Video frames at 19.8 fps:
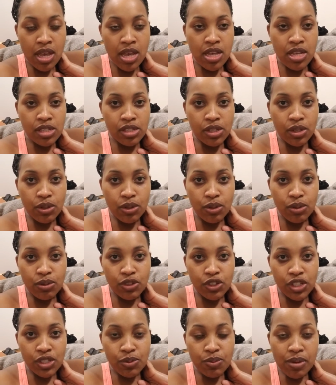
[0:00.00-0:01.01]
So
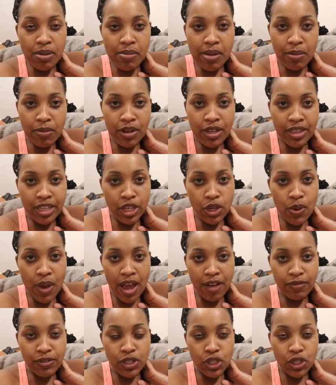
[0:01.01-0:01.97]
just remembering that you have